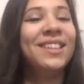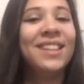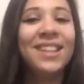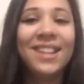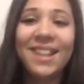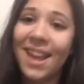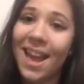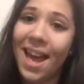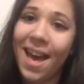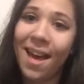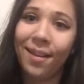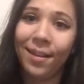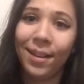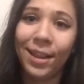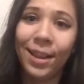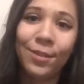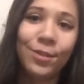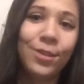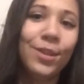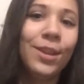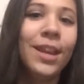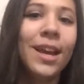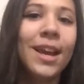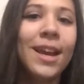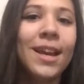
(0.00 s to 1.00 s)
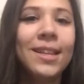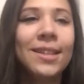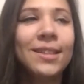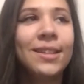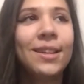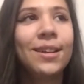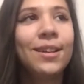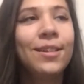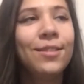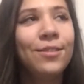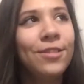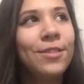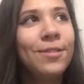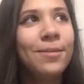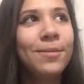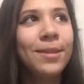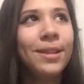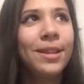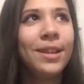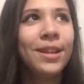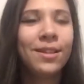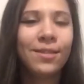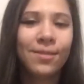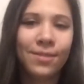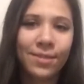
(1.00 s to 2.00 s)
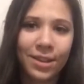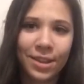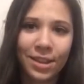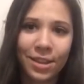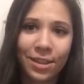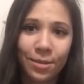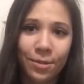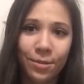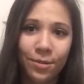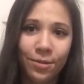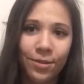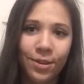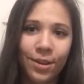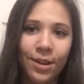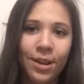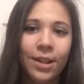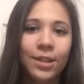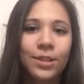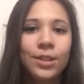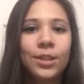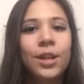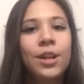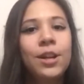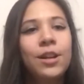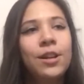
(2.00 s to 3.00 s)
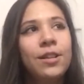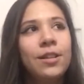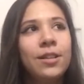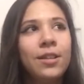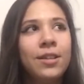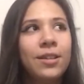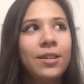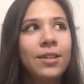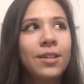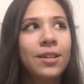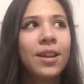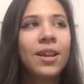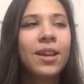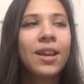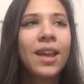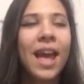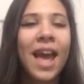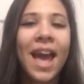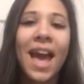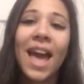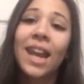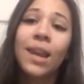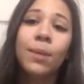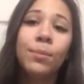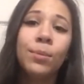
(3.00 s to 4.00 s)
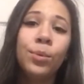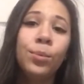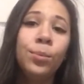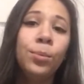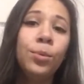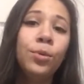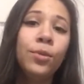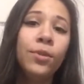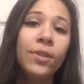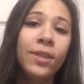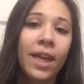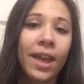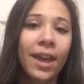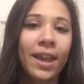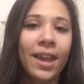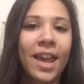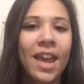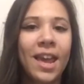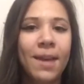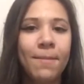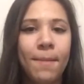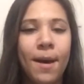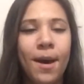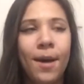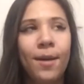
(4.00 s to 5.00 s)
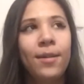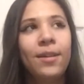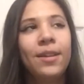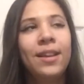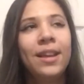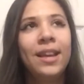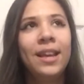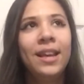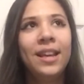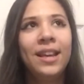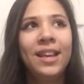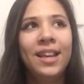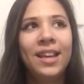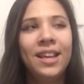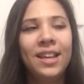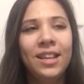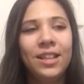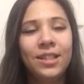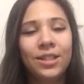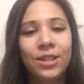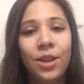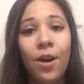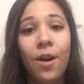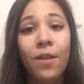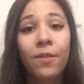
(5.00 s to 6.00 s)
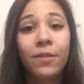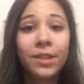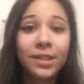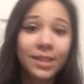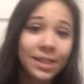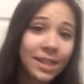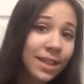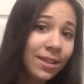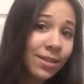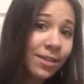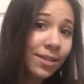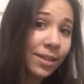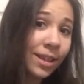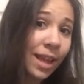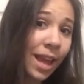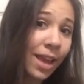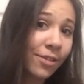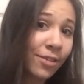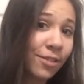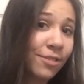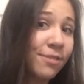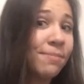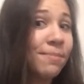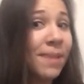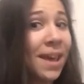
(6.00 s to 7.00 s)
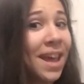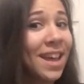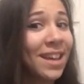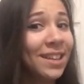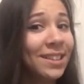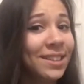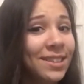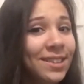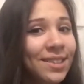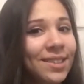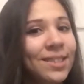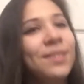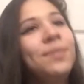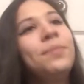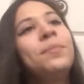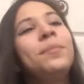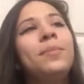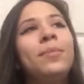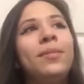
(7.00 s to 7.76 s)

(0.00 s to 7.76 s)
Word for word: Now, if you guys aren't familiar with a, a certain animal movie that came out, it is called The Secret Life of Pets.